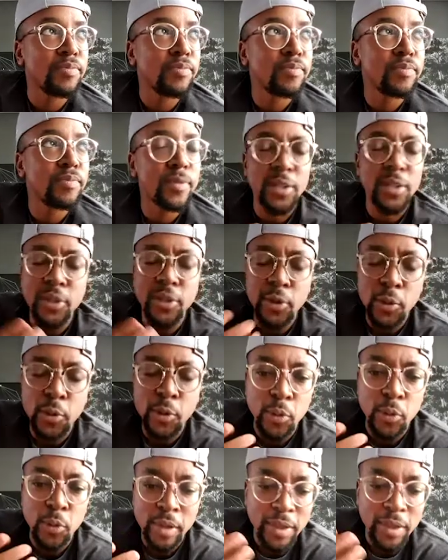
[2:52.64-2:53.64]
to
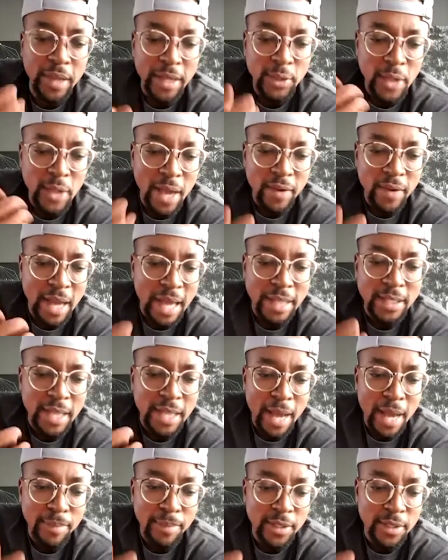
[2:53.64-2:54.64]
do, the things you haven't had
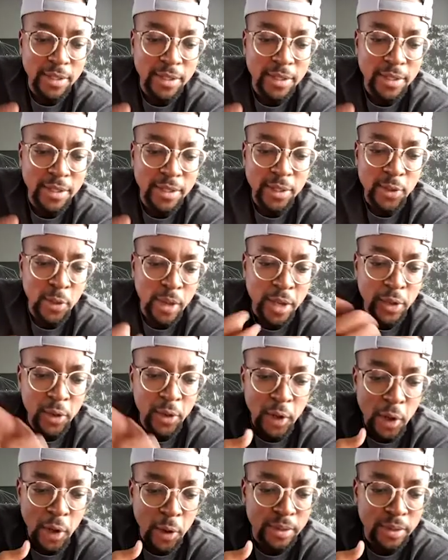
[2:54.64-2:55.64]
time to do in your
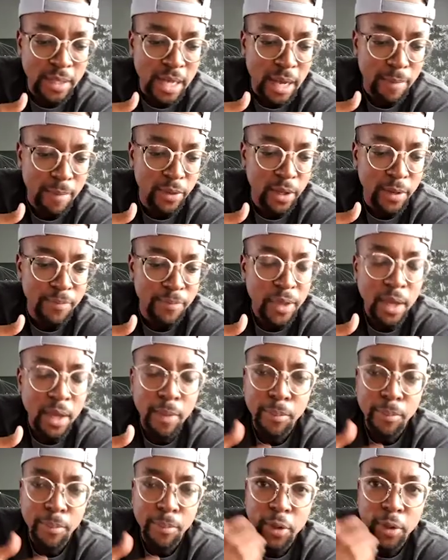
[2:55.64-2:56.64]
alone time, the
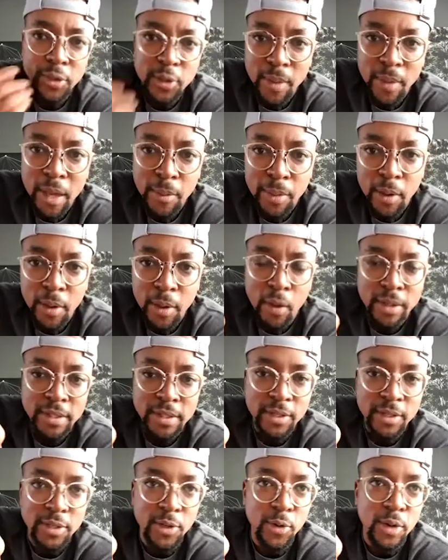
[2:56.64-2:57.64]
books you may be
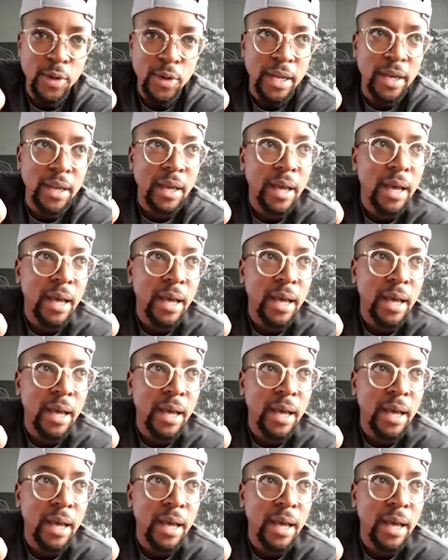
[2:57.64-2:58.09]
wanting to read.